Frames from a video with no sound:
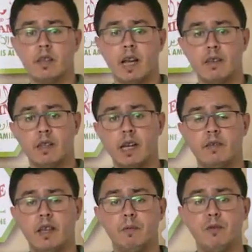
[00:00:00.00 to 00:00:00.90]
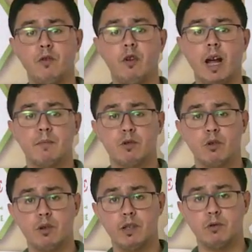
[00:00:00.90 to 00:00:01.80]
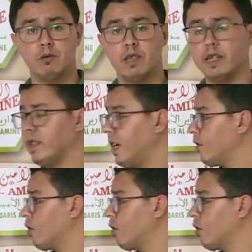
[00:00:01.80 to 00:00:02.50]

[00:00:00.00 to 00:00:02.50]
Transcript: as I say before, I'm sorry to say this,